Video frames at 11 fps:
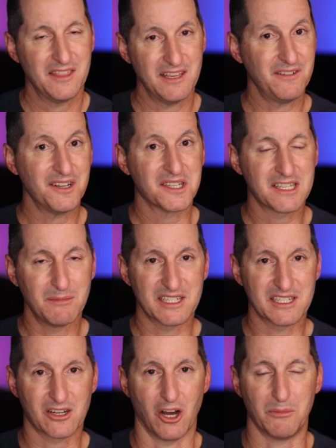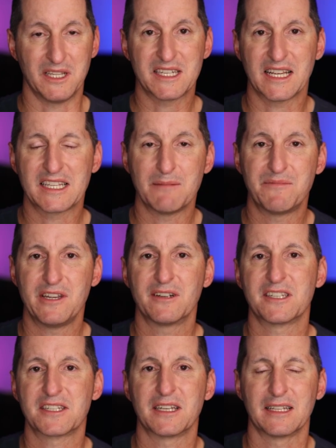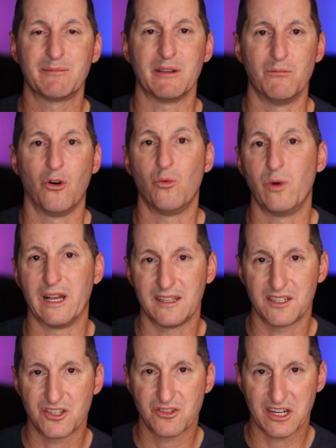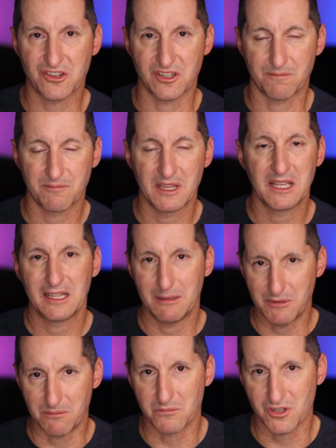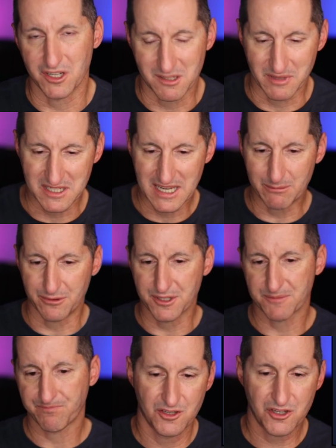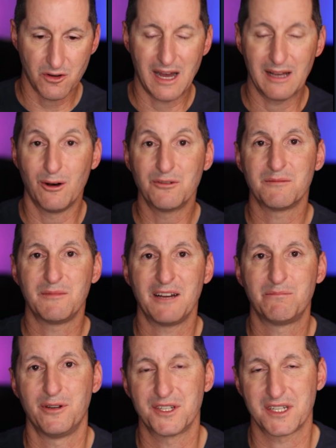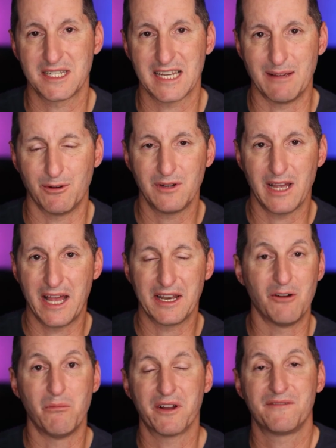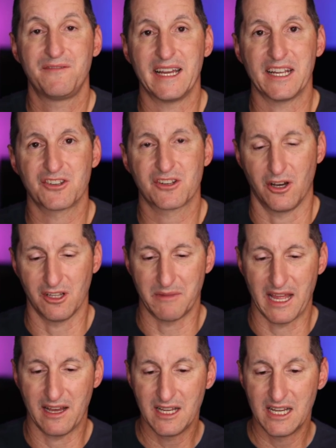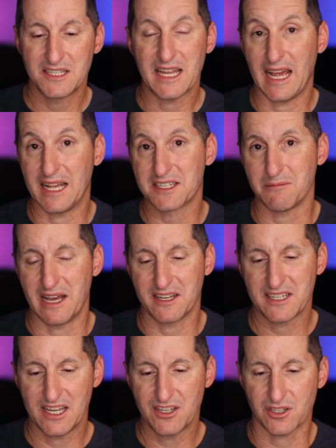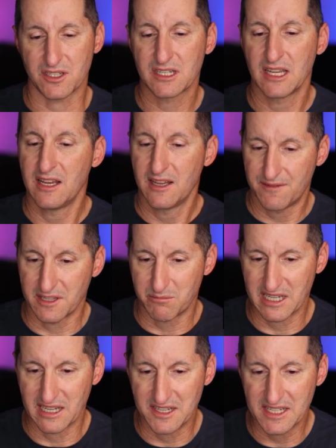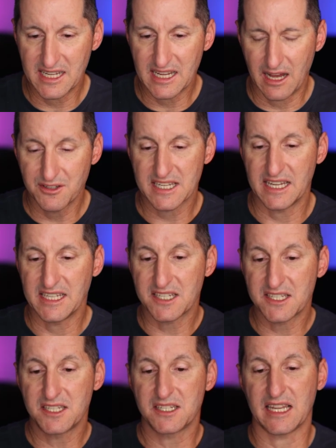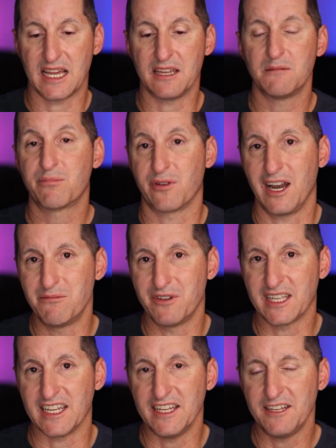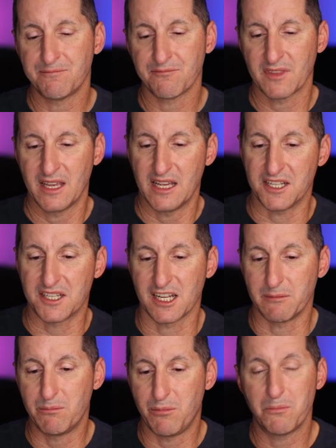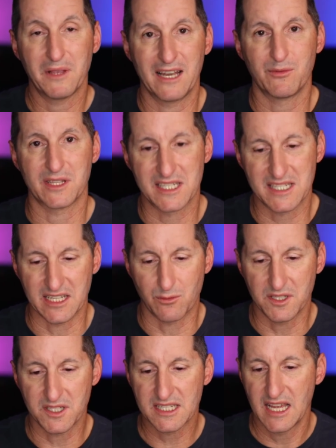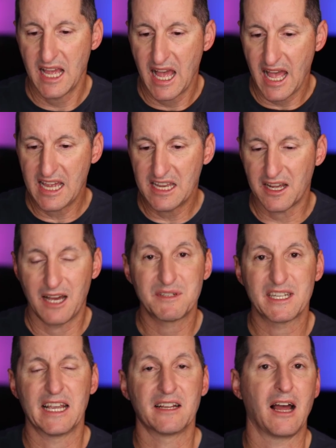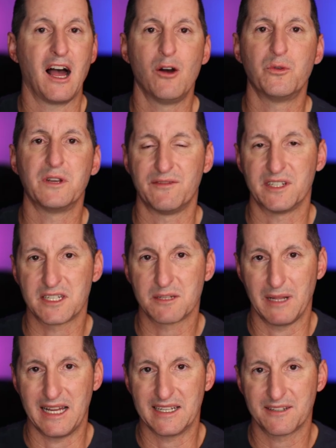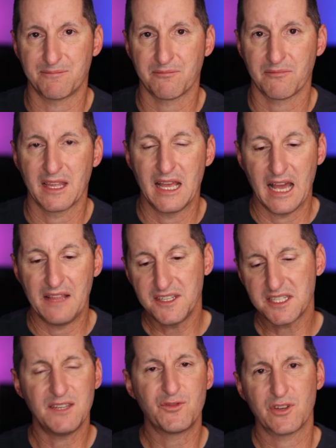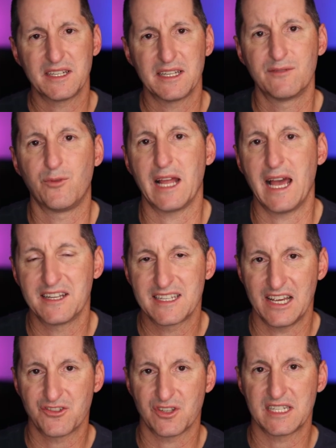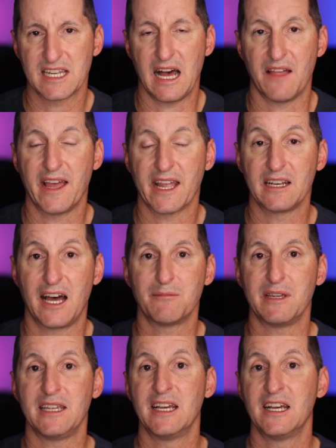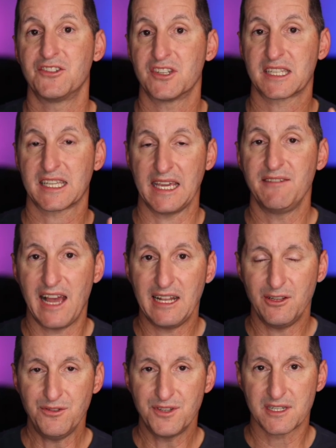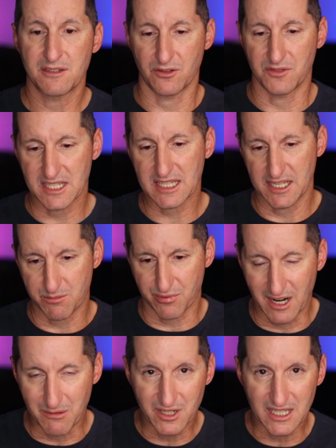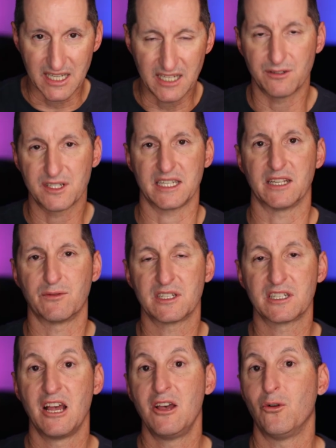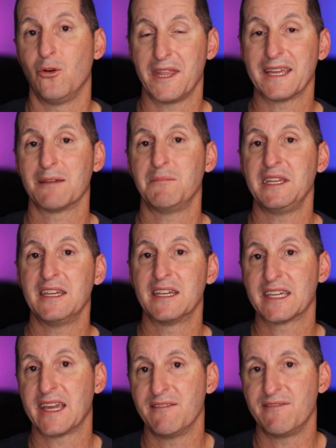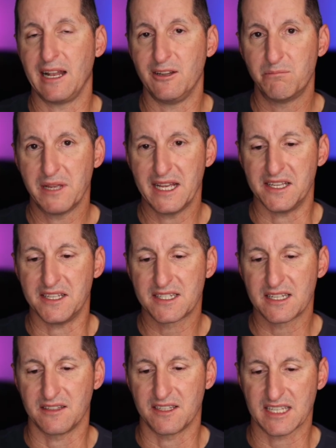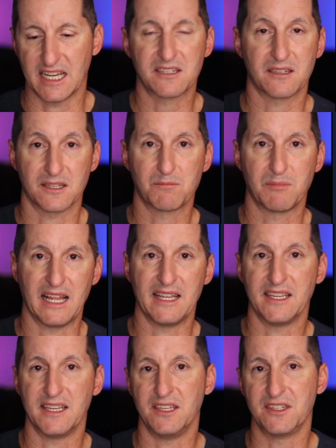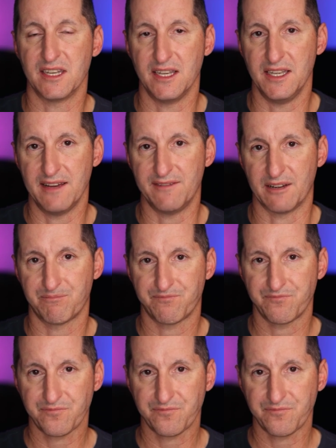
They're very similar to comments, except they're just a little bit more well structured. Let me show you some examples. So I'll alter my person table and I'll modify each column now to add some annotations. For the PID, I'll say, yes, this is a primary key. It's going to be populated with a sequence, and I'm saying I will never display it. And this gives you an idea of what annotations are. They can either be just key values, so in this case, primary key or a sequence, or they can be key value pairs. In this case, display is never.